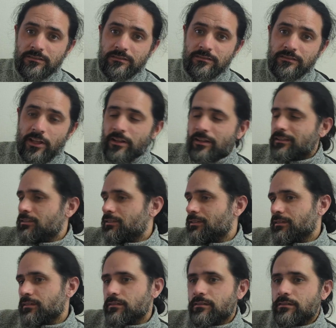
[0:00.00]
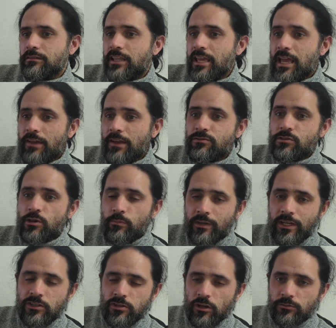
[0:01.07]
That they have so many
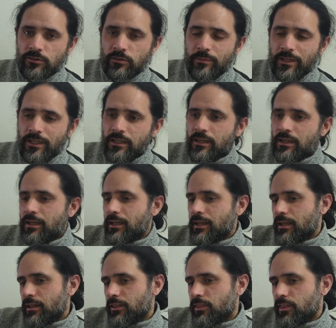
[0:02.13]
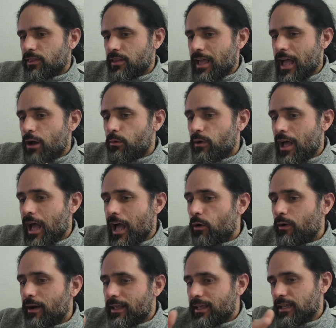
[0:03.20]
jobs for me. How
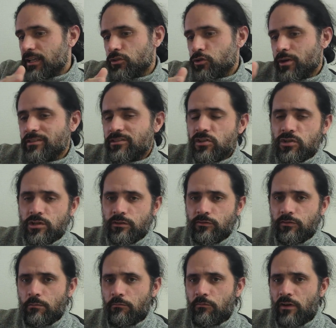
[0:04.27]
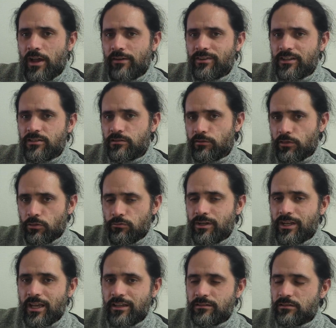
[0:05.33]
I transitioned from 5 days to 3
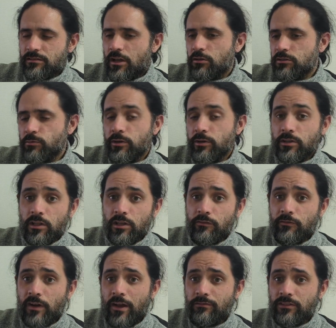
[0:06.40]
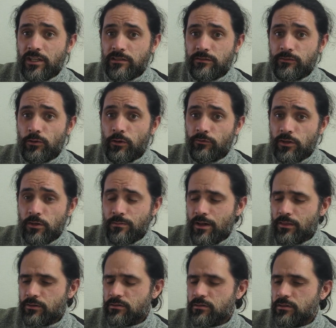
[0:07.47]
days is I was working 5 days for a few
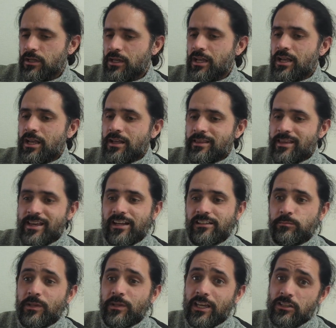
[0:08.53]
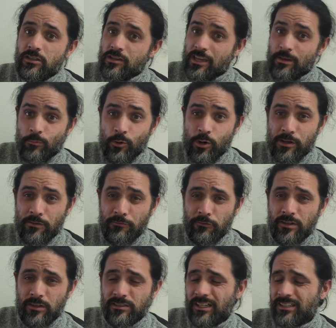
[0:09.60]
months. They asked me, can you keep working for
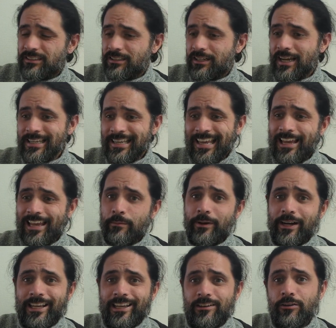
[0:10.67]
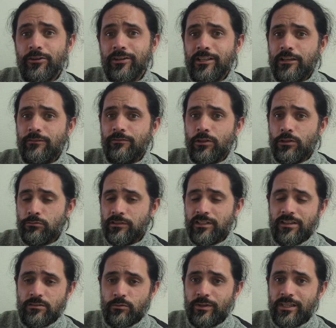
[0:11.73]
us? And I said, I can, but I can only give you 3
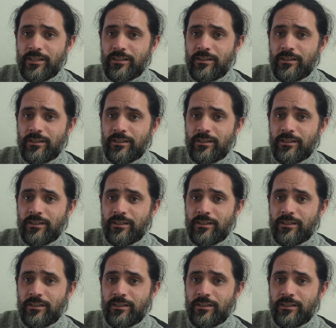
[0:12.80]
days a week.